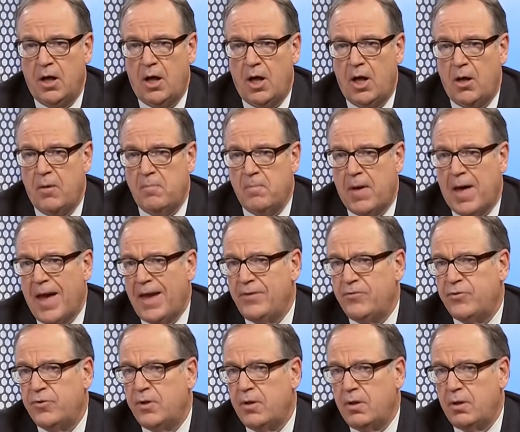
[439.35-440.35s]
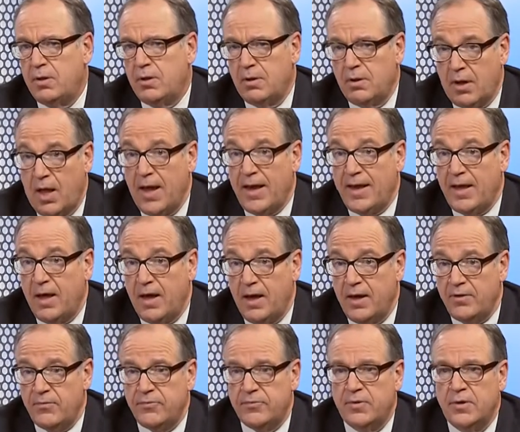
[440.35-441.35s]
I still like
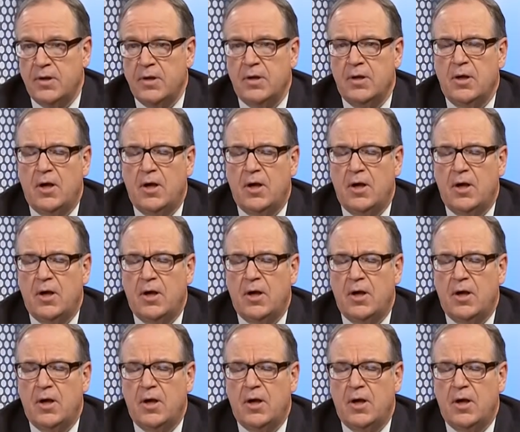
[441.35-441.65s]
ice,